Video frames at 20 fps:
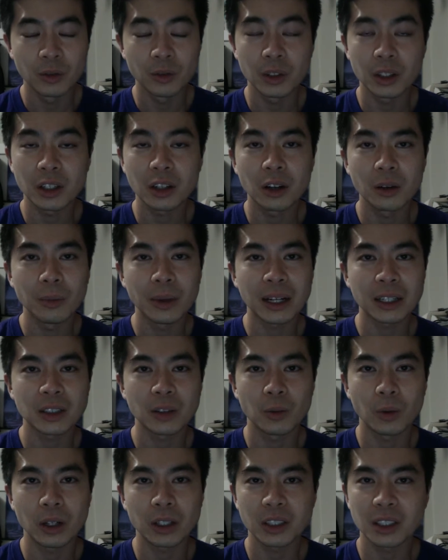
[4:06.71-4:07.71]
really gone
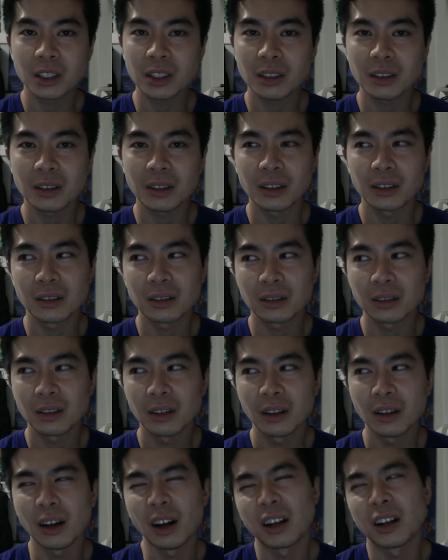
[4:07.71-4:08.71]
back to watch it because
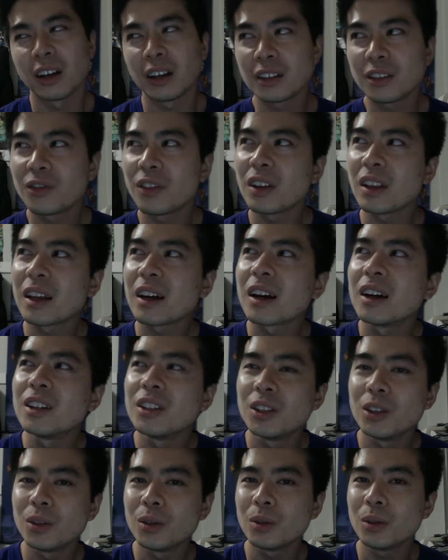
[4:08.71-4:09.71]
I don't know, I just felt like
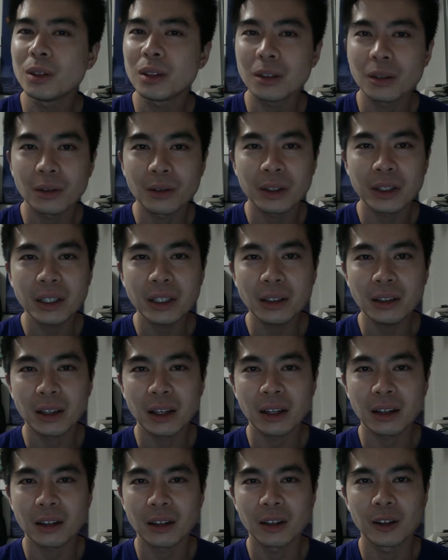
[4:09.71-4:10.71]
I knew it already.
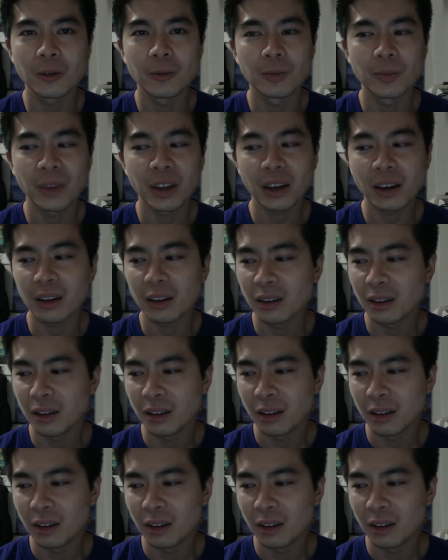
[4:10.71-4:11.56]
Like, yeah,